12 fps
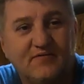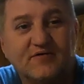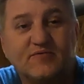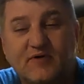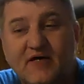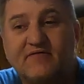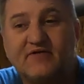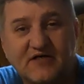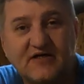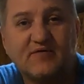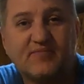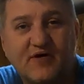which we have a
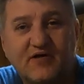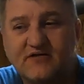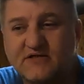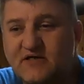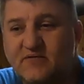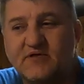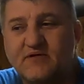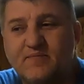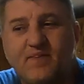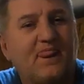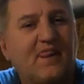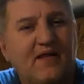ton of projects coming
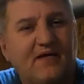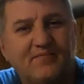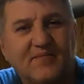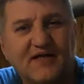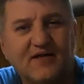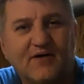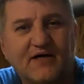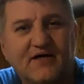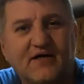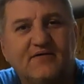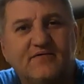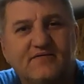up. But
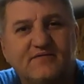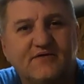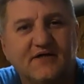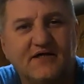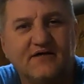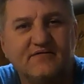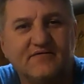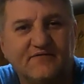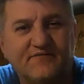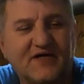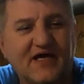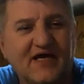anyway,
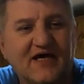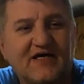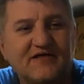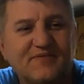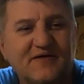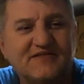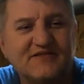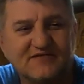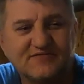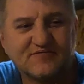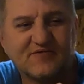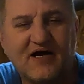if you can, guys, please hit
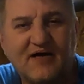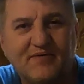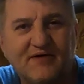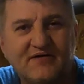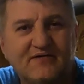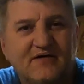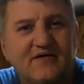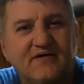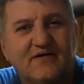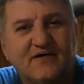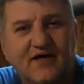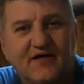that subscribe button,
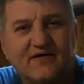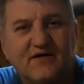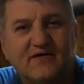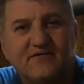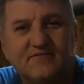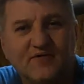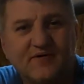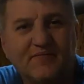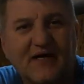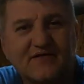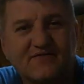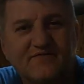and we'll
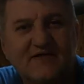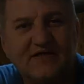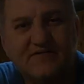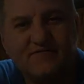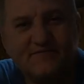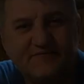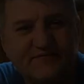get back to the video.